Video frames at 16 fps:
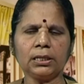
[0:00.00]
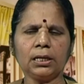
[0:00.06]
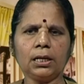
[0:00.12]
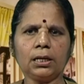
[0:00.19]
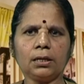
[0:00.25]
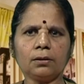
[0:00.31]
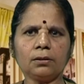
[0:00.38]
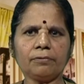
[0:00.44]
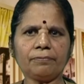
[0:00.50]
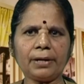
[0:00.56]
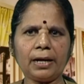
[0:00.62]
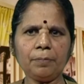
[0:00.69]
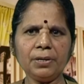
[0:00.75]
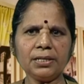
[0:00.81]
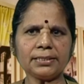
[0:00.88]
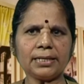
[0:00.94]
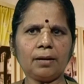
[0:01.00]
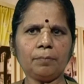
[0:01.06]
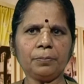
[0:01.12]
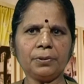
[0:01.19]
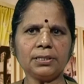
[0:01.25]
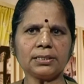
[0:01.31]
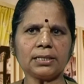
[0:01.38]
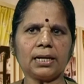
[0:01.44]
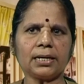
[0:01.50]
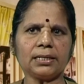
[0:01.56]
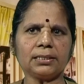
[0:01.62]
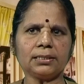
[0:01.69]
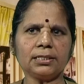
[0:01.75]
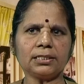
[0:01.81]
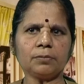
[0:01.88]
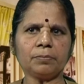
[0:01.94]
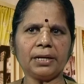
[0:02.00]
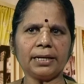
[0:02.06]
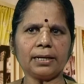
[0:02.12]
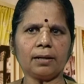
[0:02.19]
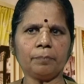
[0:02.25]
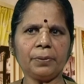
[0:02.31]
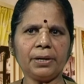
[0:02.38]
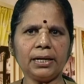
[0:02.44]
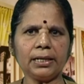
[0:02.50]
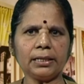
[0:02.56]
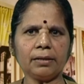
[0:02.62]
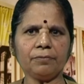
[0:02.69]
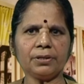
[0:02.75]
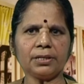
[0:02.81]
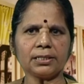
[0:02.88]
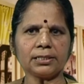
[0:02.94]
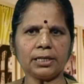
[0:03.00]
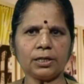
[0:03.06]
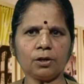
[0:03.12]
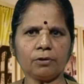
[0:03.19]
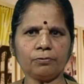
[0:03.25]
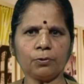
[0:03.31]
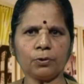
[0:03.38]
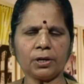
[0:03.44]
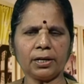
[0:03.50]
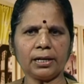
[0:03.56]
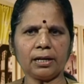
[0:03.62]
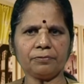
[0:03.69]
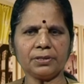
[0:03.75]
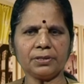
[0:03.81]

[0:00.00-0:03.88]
Now, the fabric samples are assessed by comparing them with a set of photographic